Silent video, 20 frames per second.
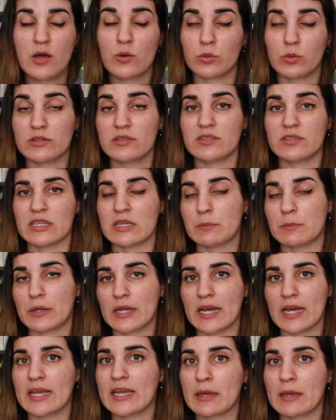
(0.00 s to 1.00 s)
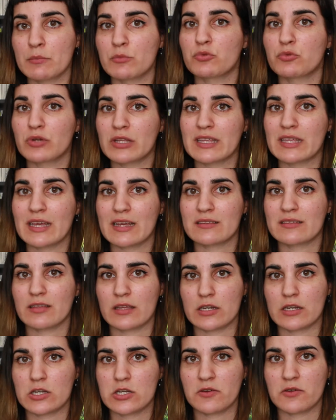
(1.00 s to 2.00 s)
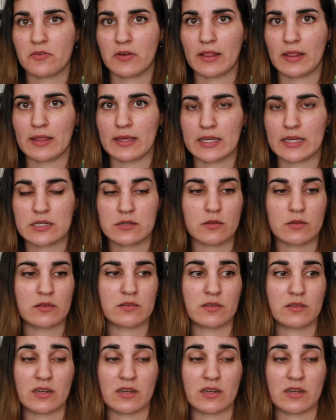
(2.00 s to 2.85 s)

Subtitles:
We'll see, but I am really excited to finally get to this,